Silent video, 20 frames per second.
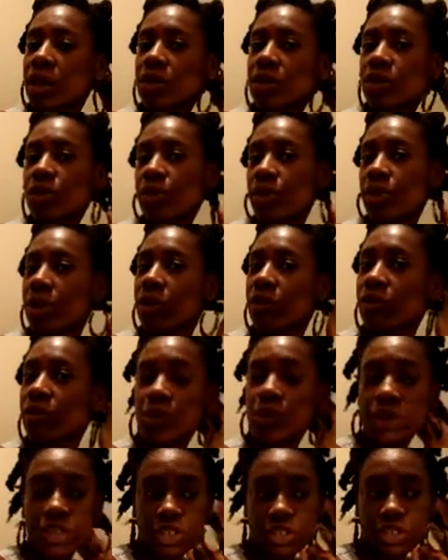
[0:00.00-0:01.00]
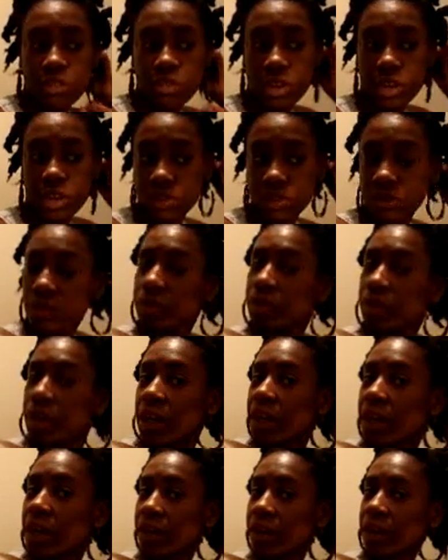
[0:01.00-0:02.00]
a little bit of moisturizer
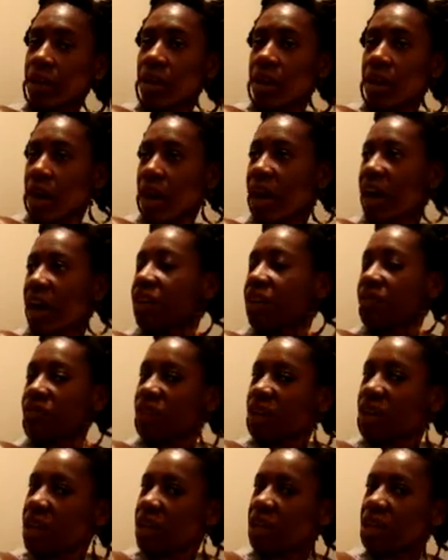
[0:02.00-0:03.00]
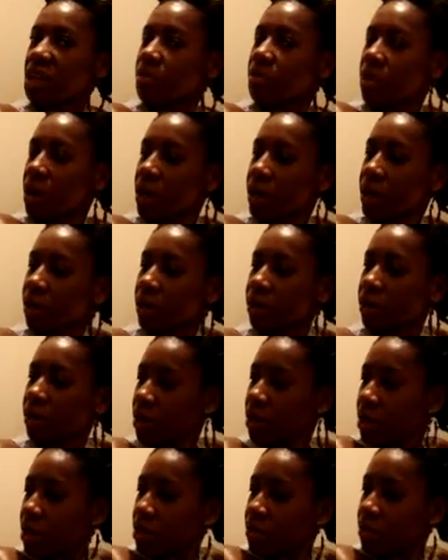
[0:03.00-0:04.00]
on there. I had a feeling it might
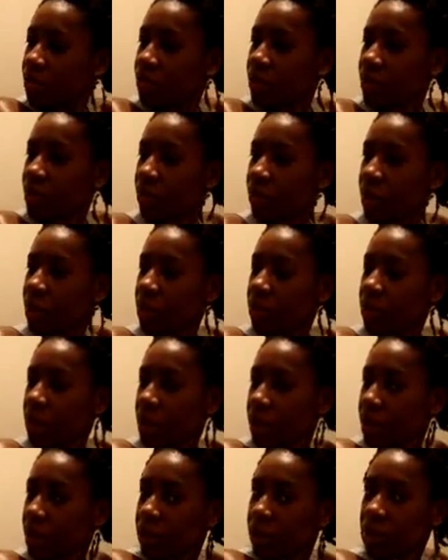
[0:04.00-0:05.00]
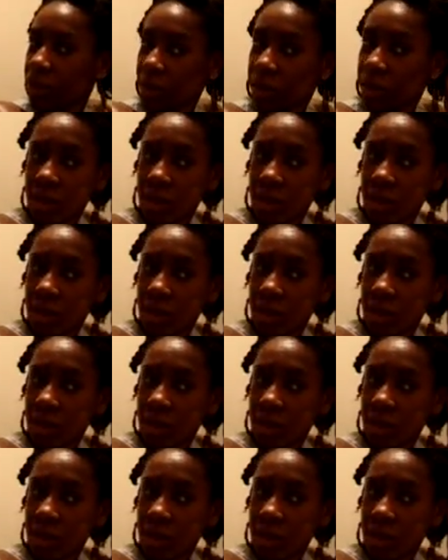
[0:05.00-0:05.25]
feel that way.